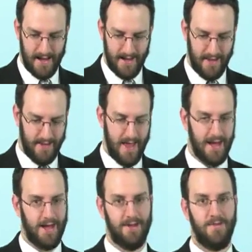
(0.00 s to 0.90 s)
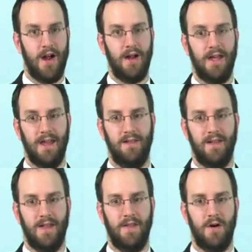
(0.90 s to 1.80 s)
Then it's very
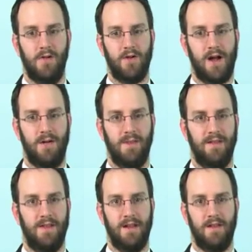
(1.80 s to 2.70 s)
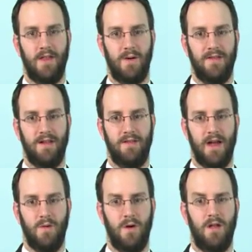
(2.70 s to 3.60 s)
easy then to overcome these things. Otherwise they
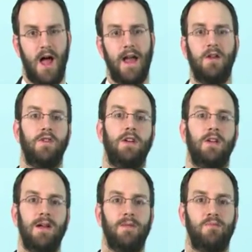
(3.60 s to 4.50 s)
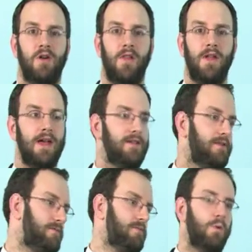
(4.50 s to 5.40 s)
say, well, I can read your claim as broadly
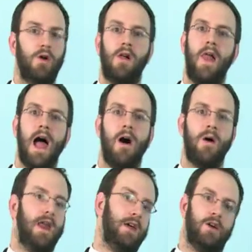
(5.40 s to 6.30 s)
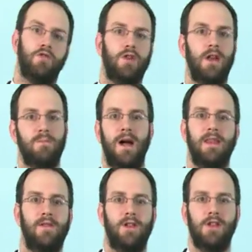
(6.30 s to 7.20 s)
as will allow, and it could read on my
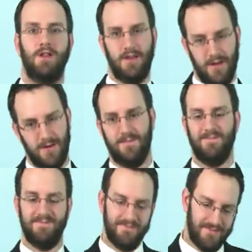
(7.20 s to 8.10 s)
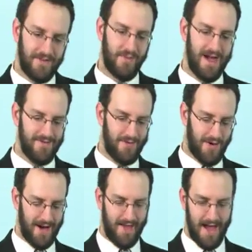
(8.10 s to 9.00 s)
definition too. It's a way of
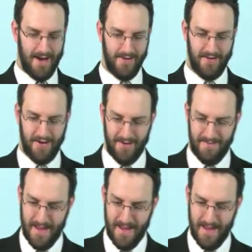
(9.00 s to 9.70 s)
avoiding that. It's a